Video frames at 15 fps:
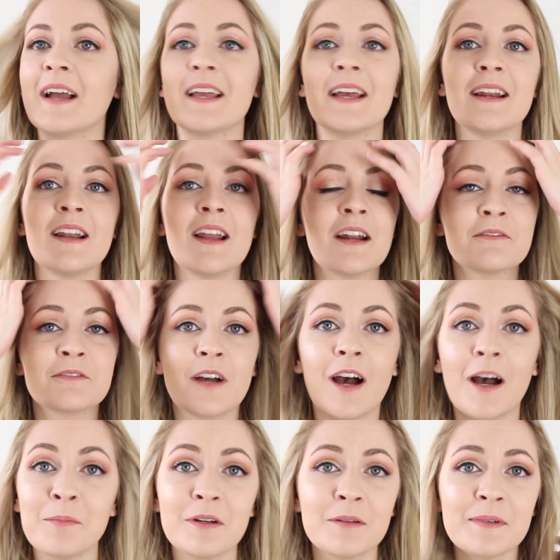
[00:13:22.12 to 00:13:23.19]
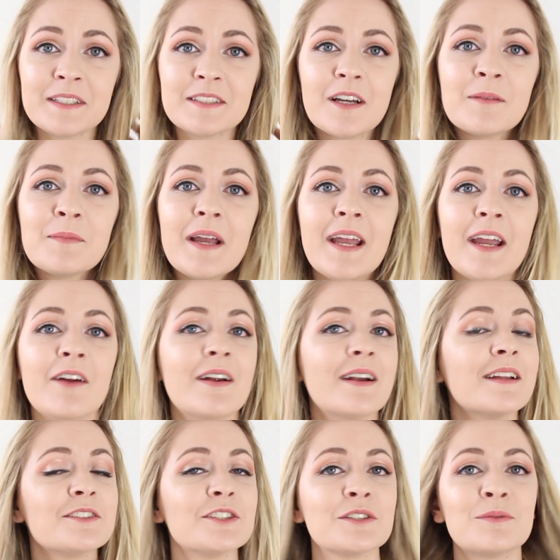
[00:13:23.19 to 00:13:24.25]
I get a lot of compliments on my hair,
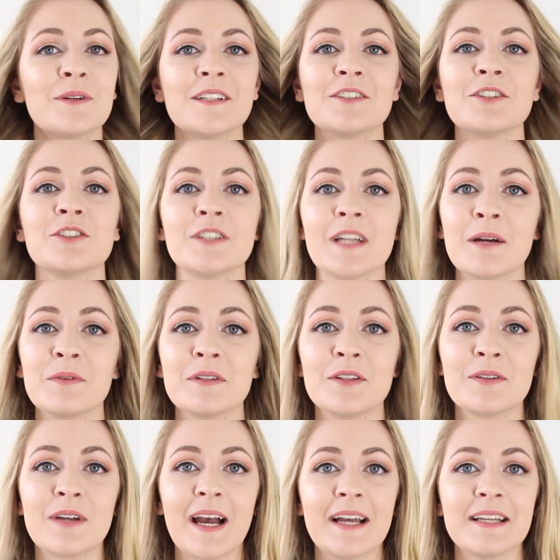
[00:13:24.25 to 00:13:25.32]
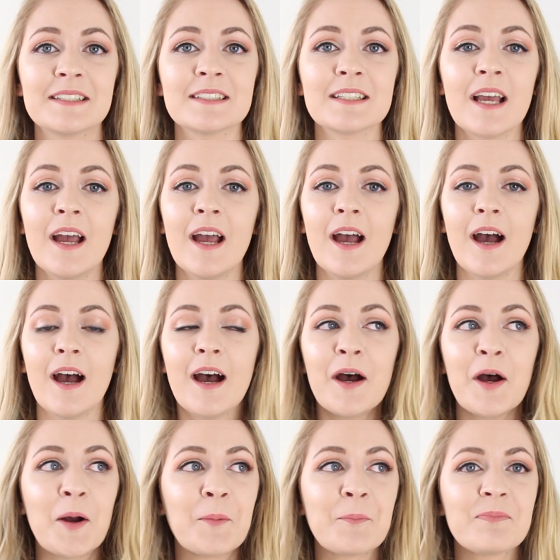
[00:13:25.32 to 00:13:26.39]
and I just wanted to share with you guys
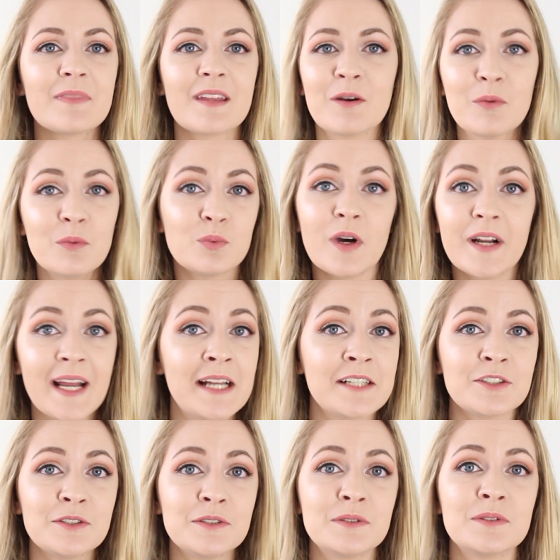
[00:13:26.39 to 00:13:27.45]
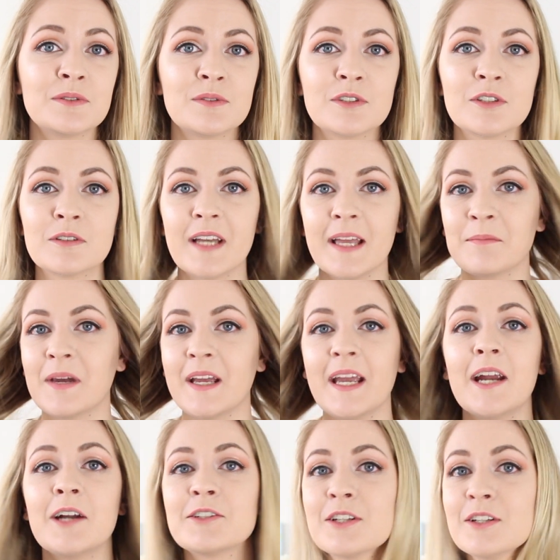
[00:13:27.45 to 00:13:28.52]
what I do to get my
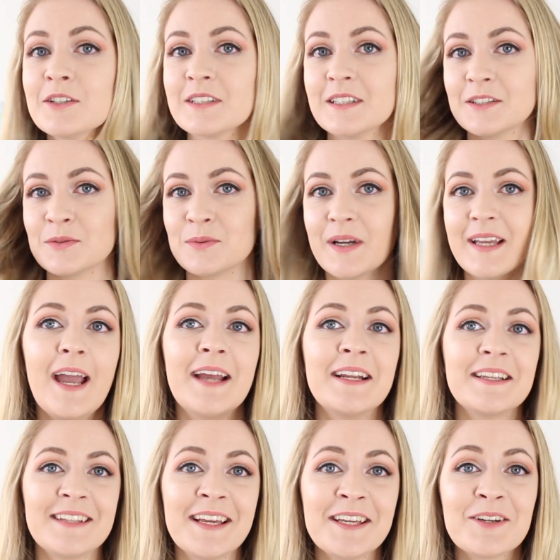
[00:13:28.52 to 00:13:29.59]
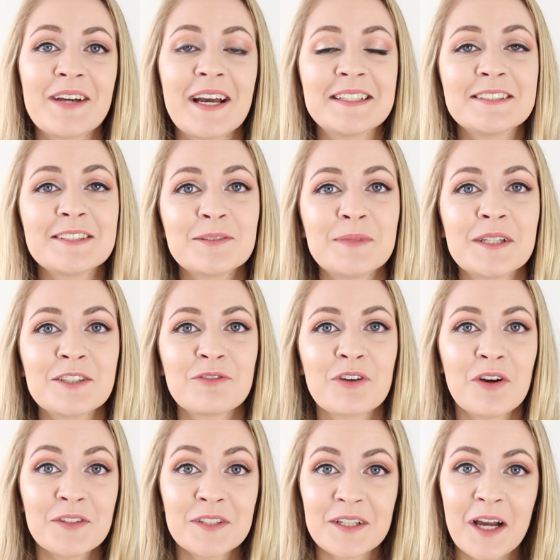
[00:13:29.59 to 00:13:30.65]
hair to look this way. And I thank you guys so much for
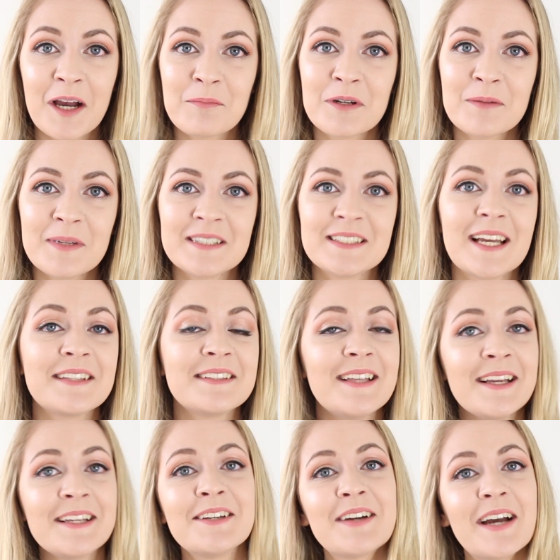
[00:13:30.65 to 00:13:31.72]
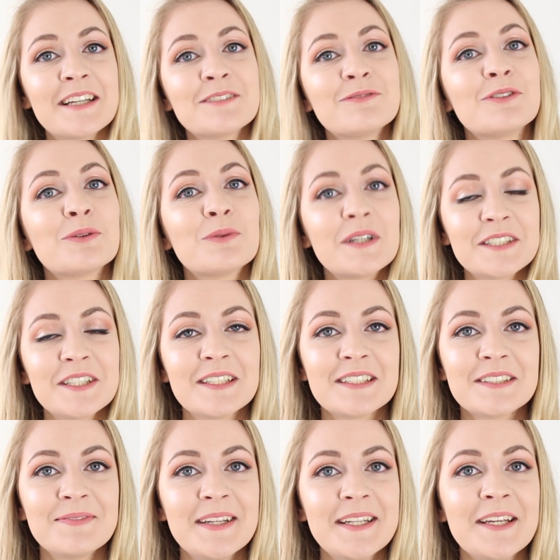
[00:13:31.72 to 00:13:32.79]
all the compliments. I thank you guys for watching
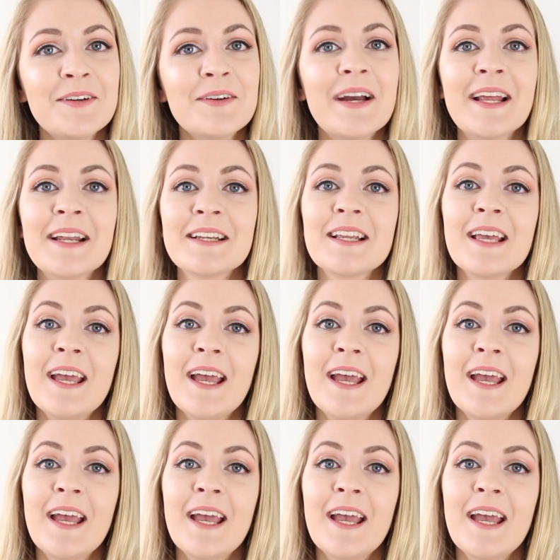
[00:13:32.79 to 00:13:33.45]
this video, and